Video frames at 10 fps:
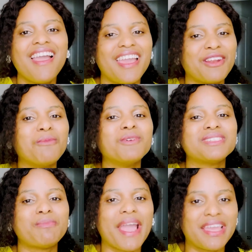and
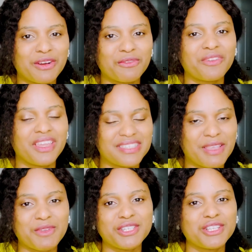almost spat in her face.
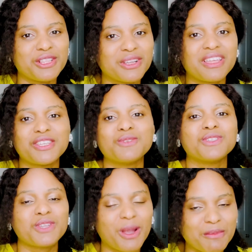I mean, she looked like she
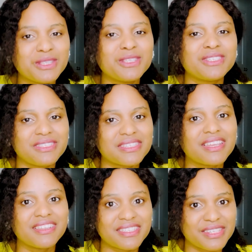was completely
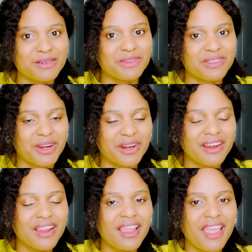disgusted with
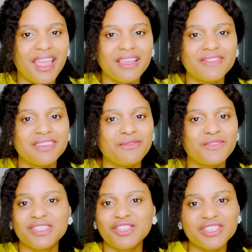her. And the
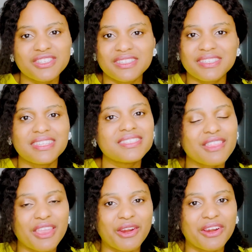physician just sits
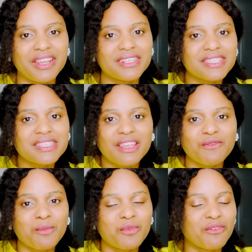there and doesn't
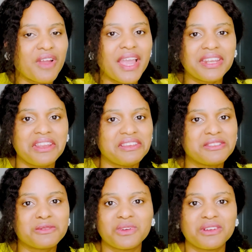even provide any
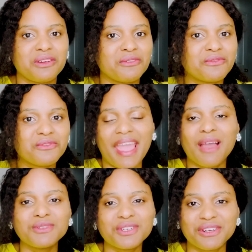sort of
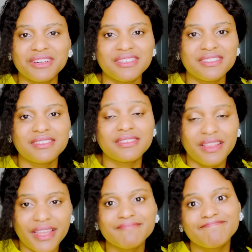counter. He's just
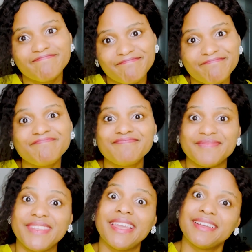like,
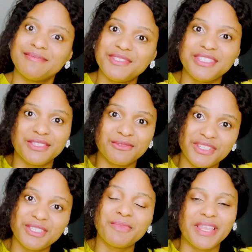mm-hmm, yeah, she's a
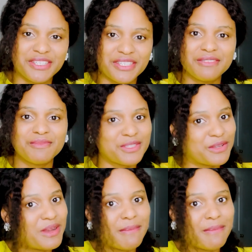rich patient, so